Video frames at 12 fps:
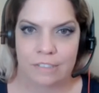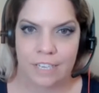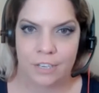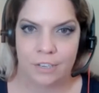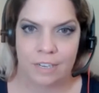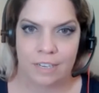
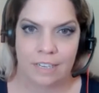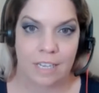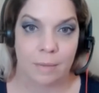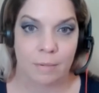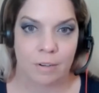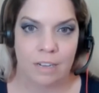that you can
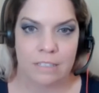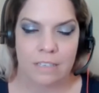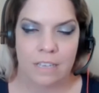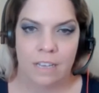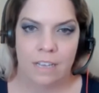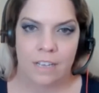come across.
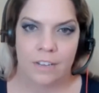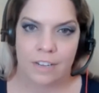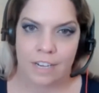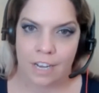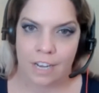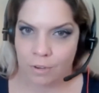You
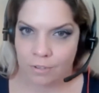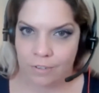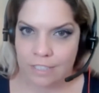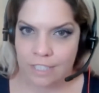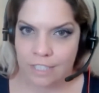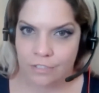can either work for
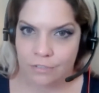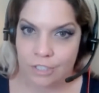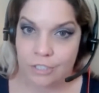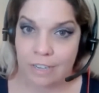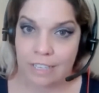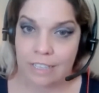Salesforce directly